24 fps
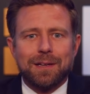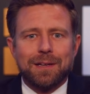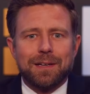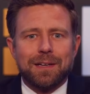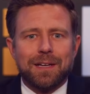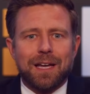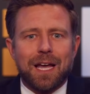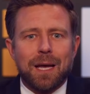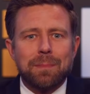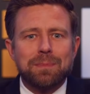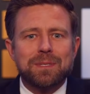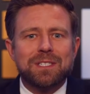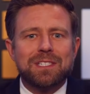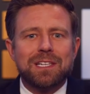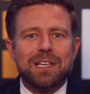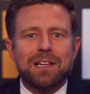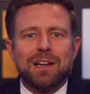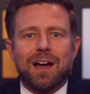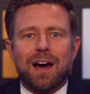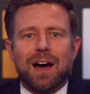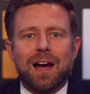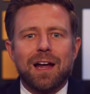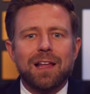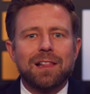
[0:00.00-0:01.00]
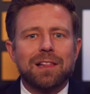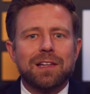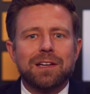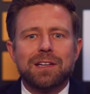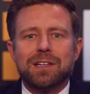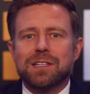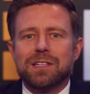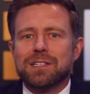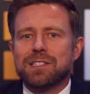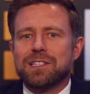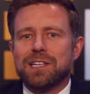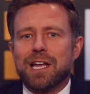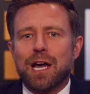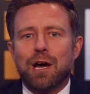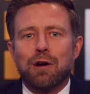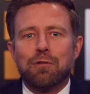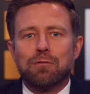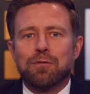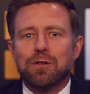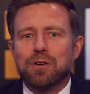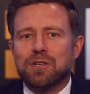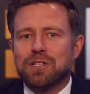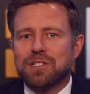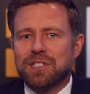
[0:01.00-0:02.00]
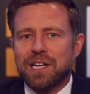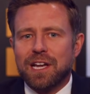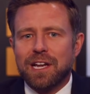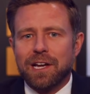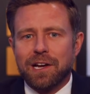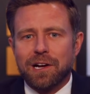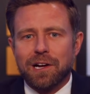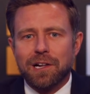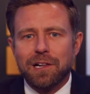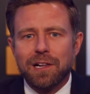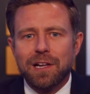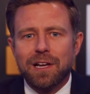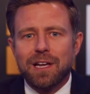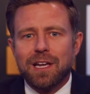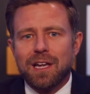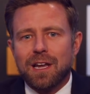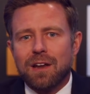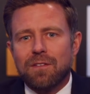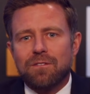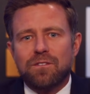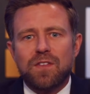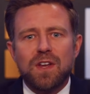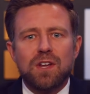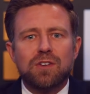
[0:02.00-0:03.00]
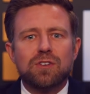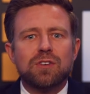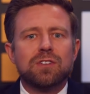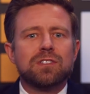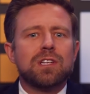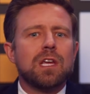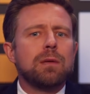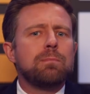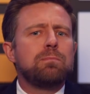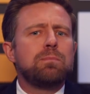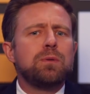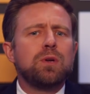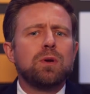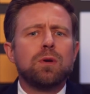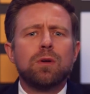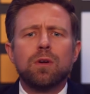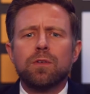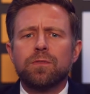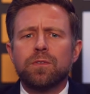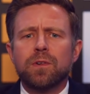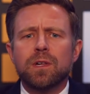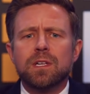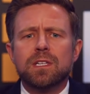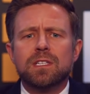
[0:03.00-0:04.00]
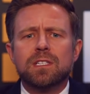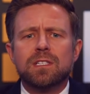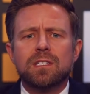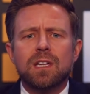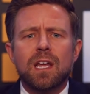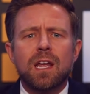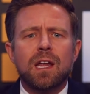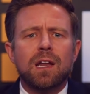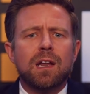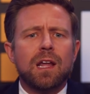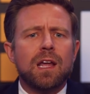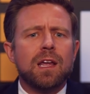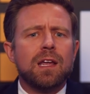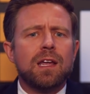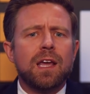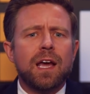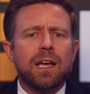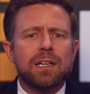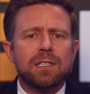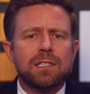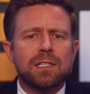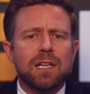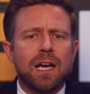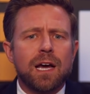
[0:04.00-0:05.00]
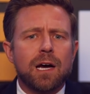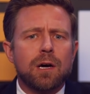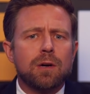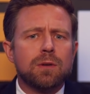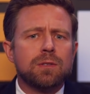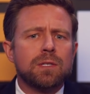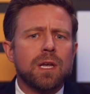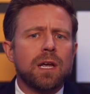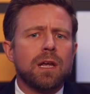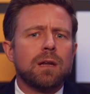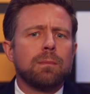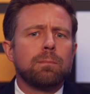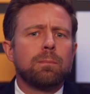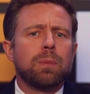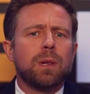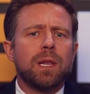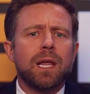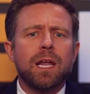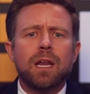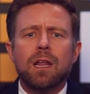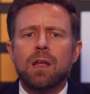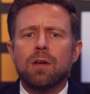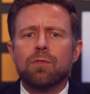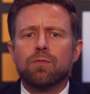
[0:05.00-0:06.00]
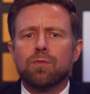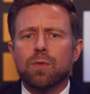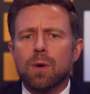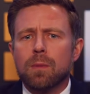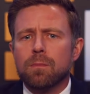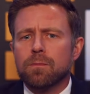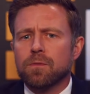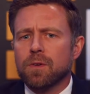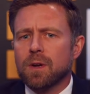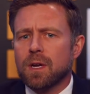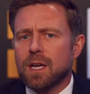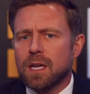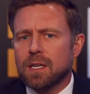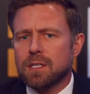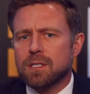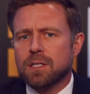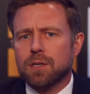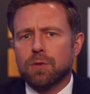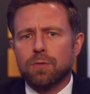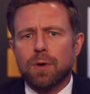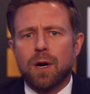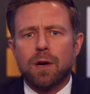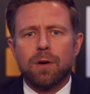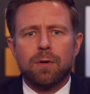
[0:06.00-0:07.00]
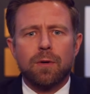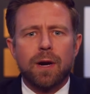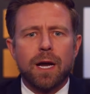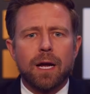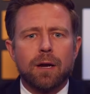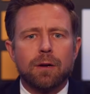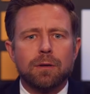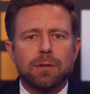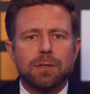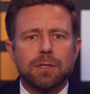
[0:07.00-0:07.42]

Epstein Island is now for sale. It features a beautiful estate, a guest house, and plenty of room for kids to run around.